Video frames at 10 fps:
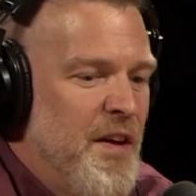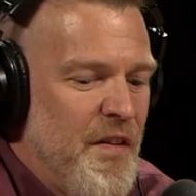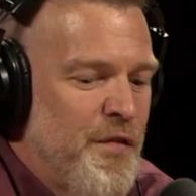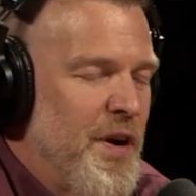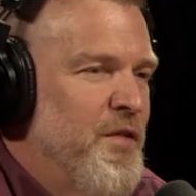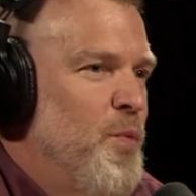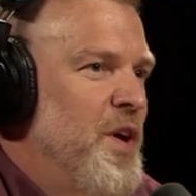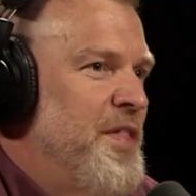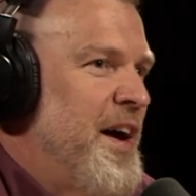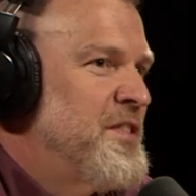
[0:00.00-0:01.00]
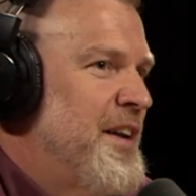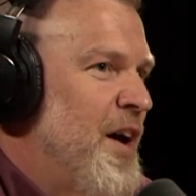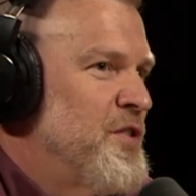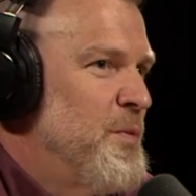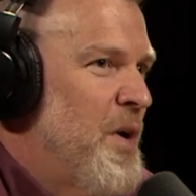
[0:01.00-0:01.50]
for every
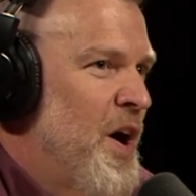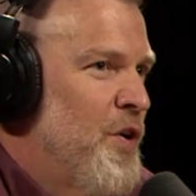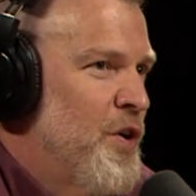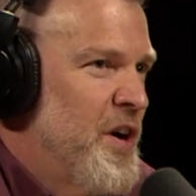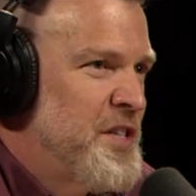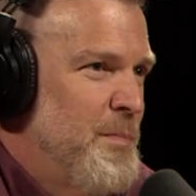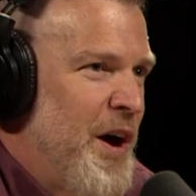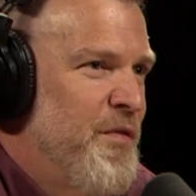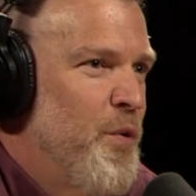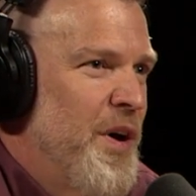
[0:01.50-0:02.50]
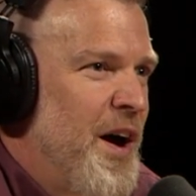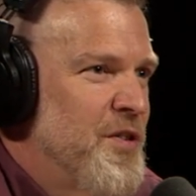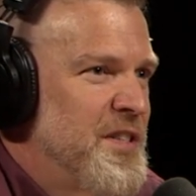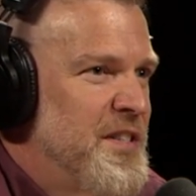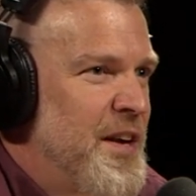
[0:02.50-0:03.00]
$1,000 you borrow, costs you about
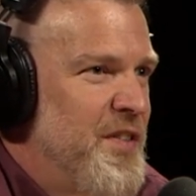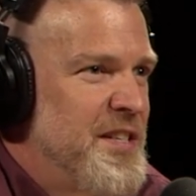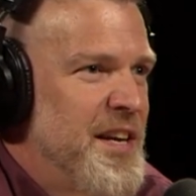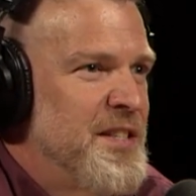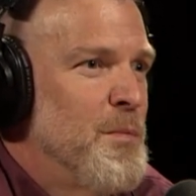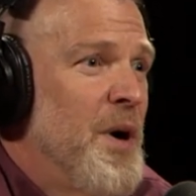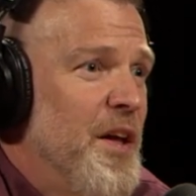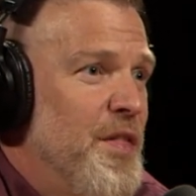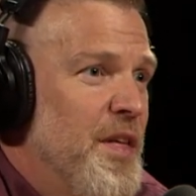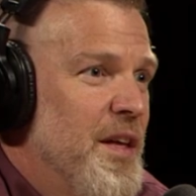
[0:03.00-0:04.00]
$4.70 a month.